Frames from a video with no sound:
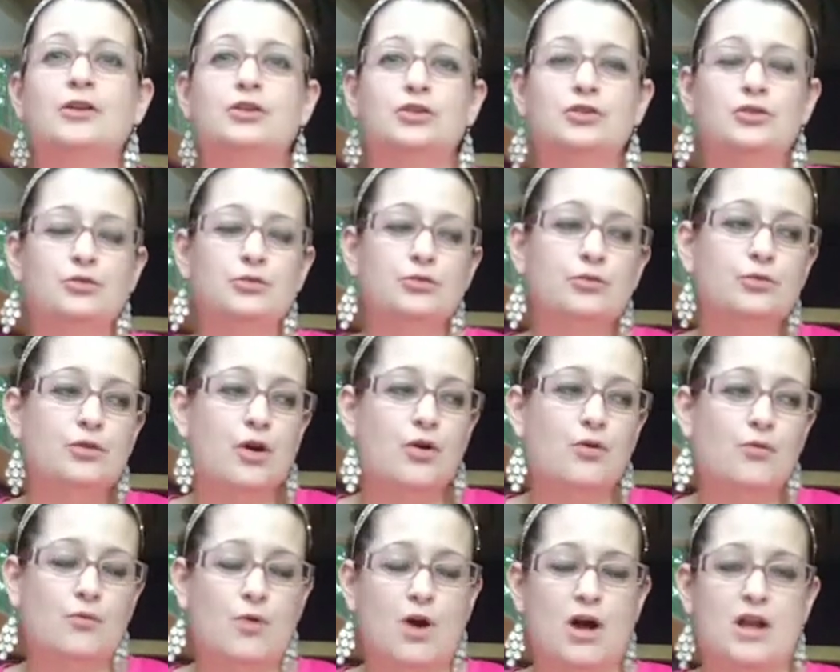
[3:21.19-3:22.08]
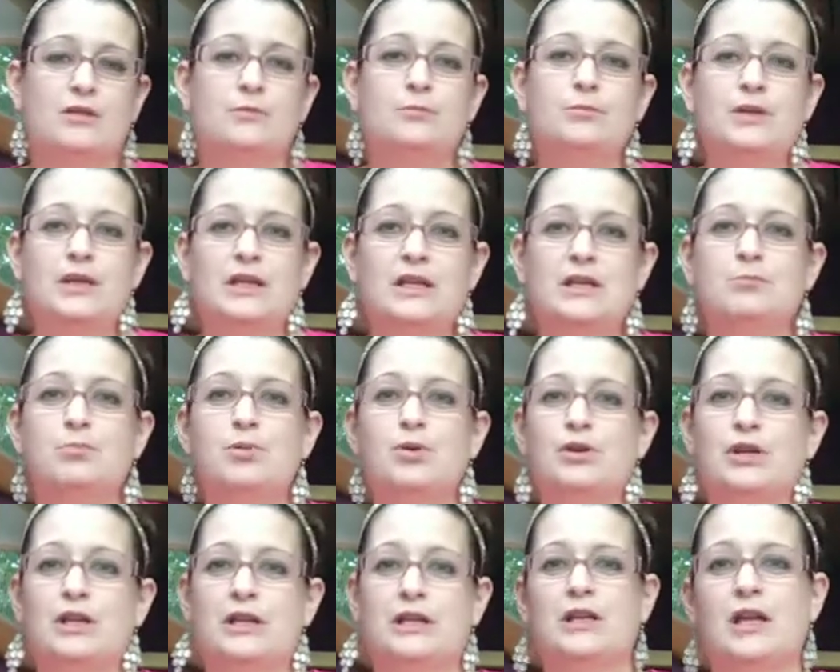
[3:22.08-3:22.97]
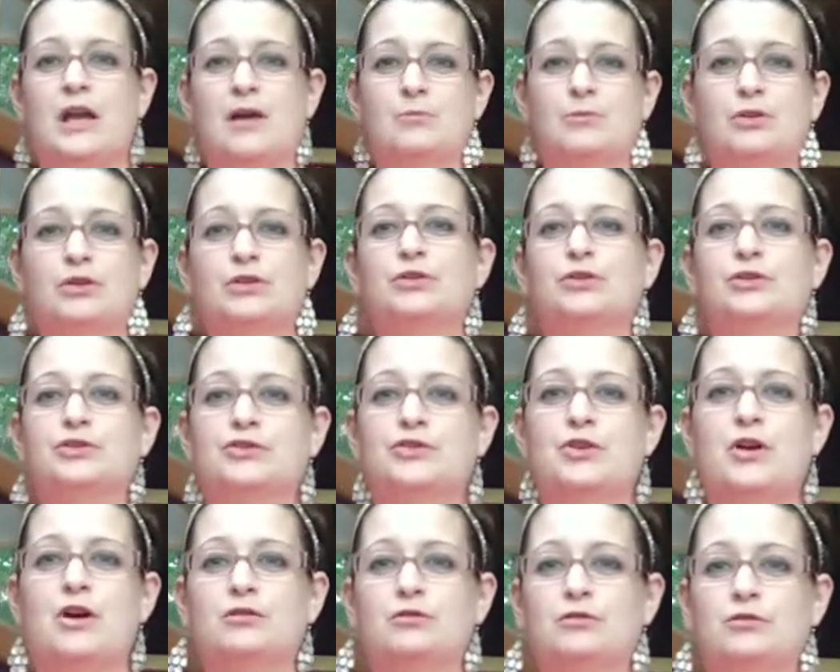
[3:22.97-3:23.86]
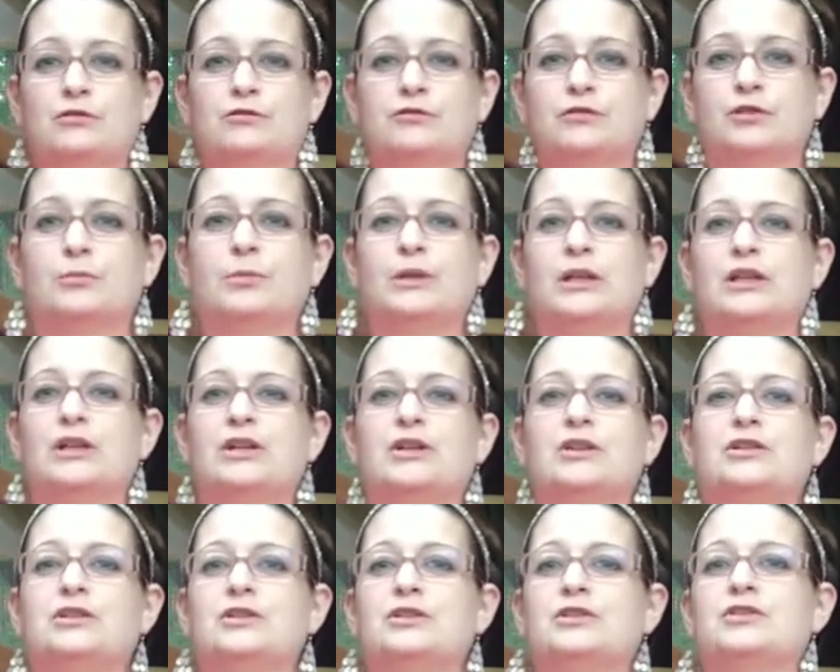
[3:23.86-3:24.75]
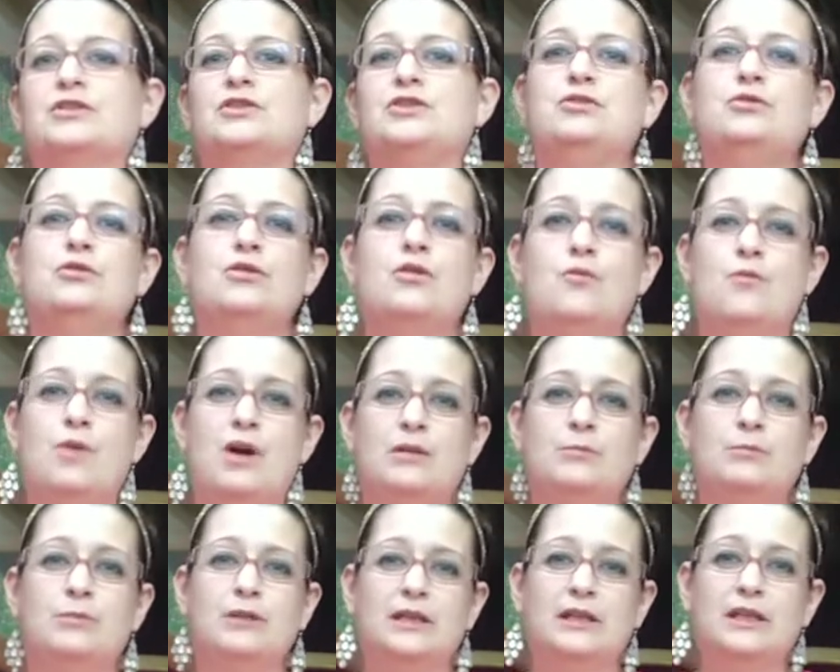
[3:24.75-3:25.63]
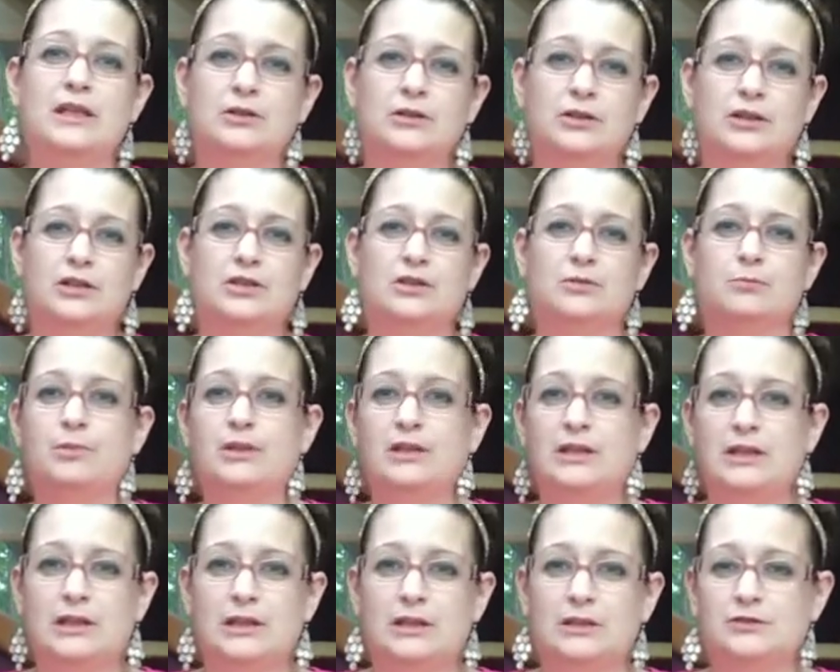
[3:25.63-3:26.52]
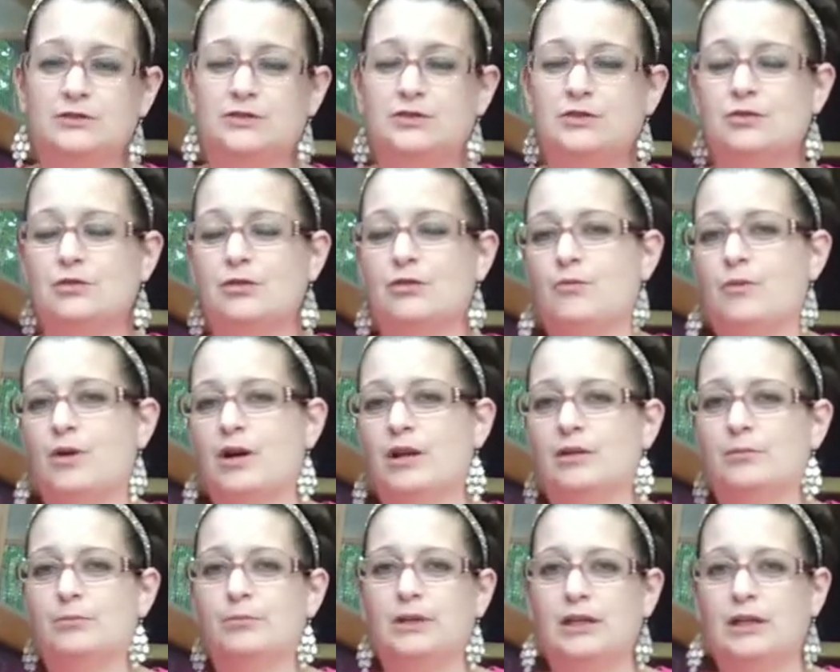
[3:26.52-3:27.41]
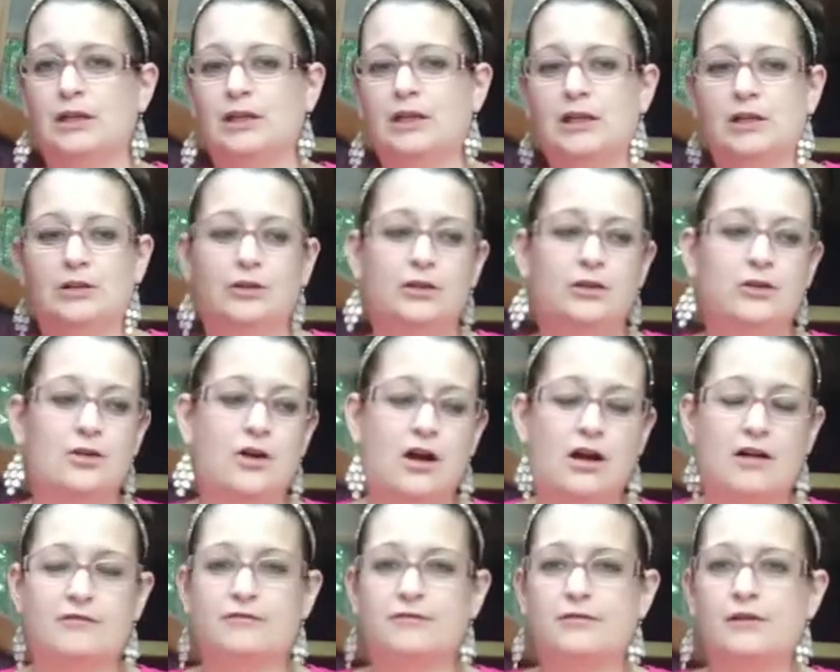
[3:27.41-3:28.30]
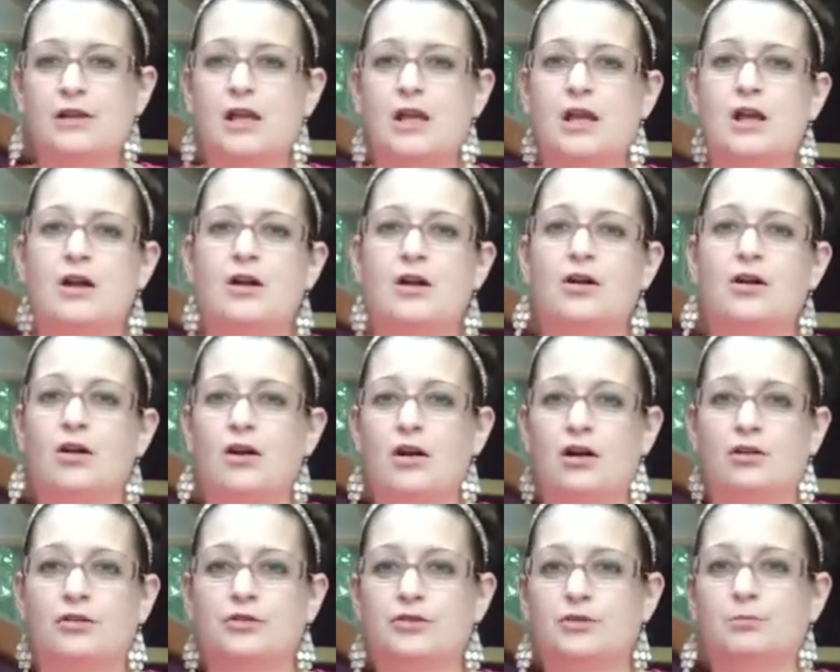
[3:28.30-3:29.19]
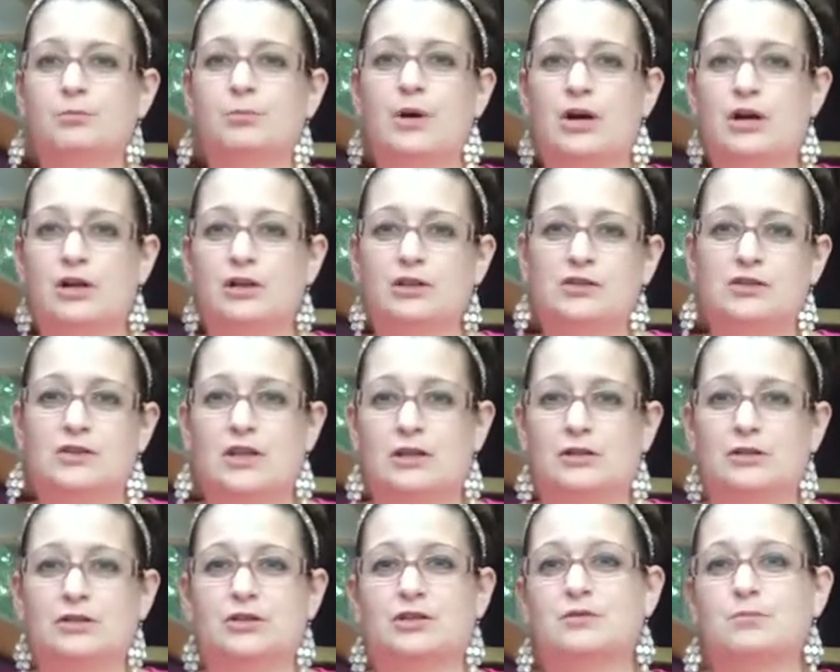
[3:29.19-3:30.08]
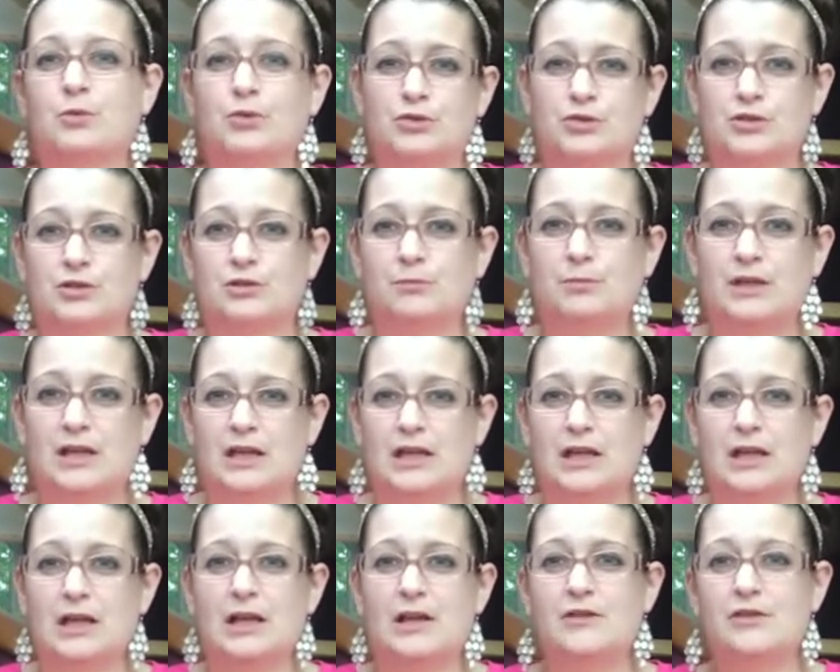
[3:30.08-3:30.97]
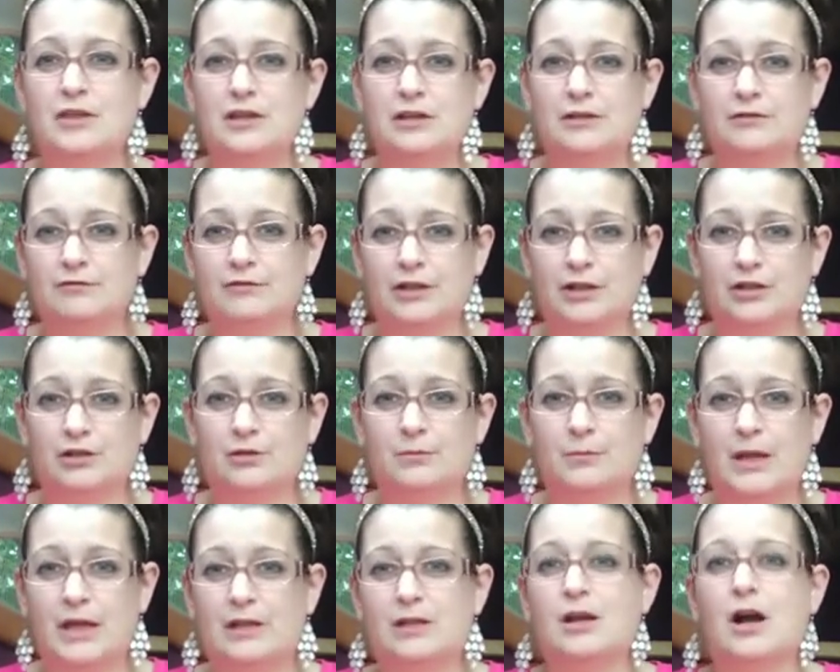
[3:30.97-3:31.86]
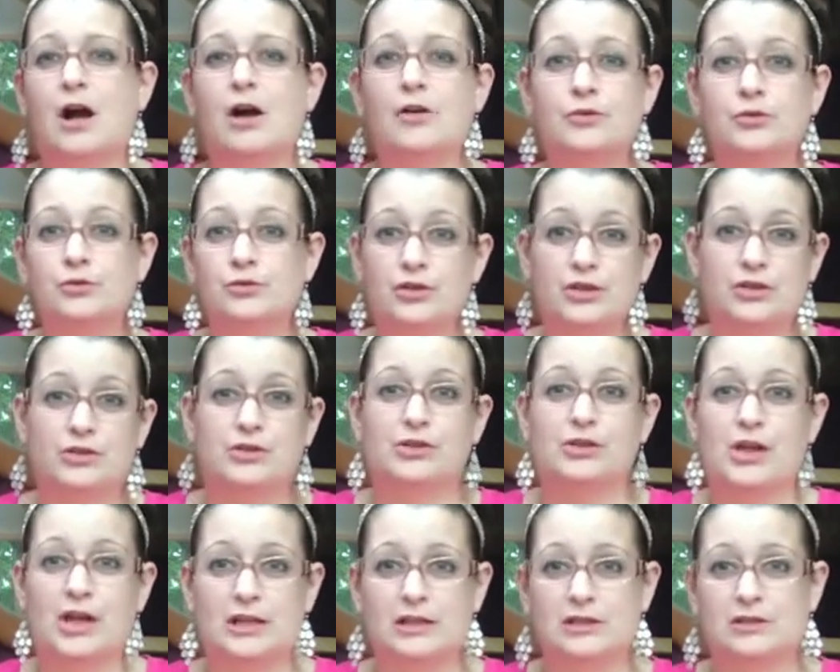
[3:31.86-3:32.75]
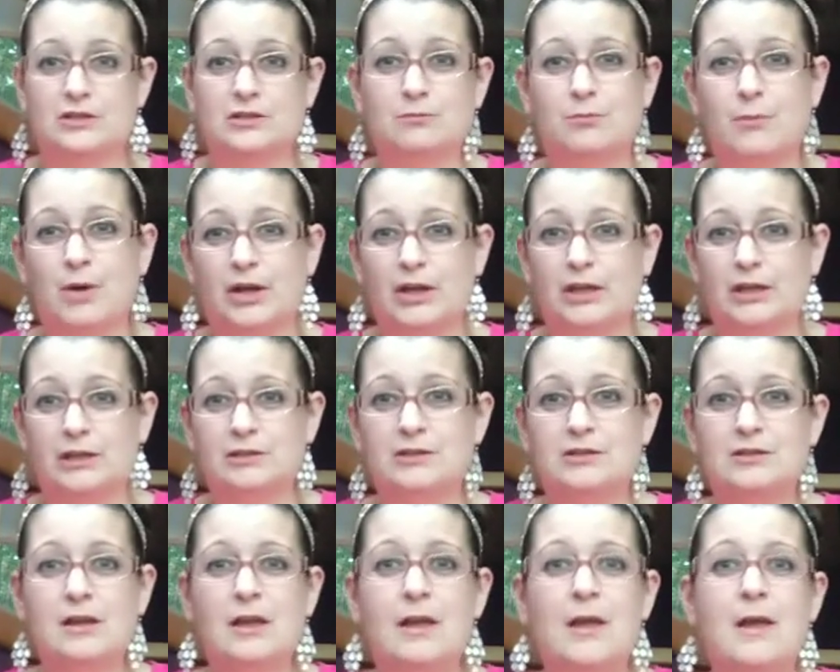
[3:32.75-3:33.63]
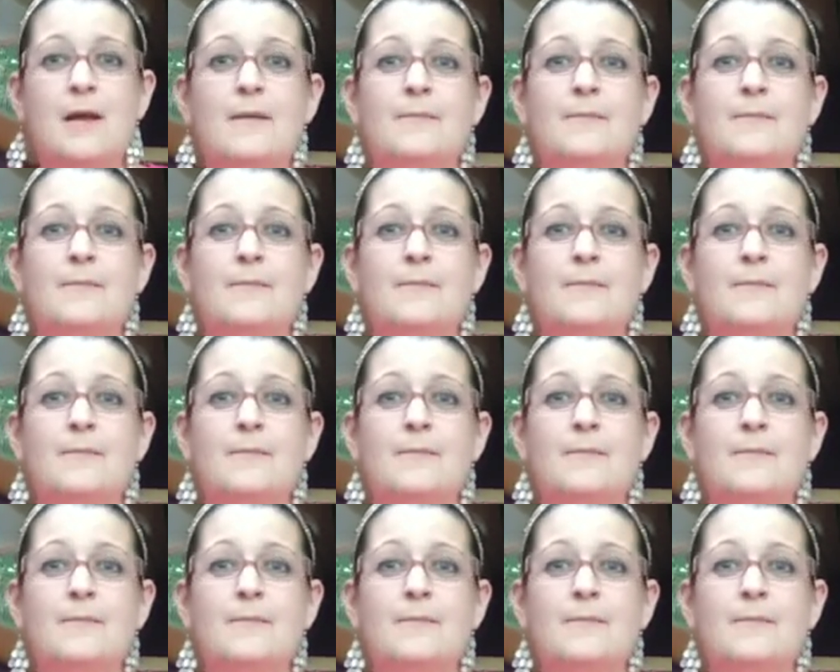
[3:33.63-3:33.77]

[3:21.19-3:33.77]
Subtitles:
you don't want to be putting chemicals all over because you don't want to be killing the bees, you don't want to be killing off all the bugs that are supposed to be in the environment other than the lice and mites.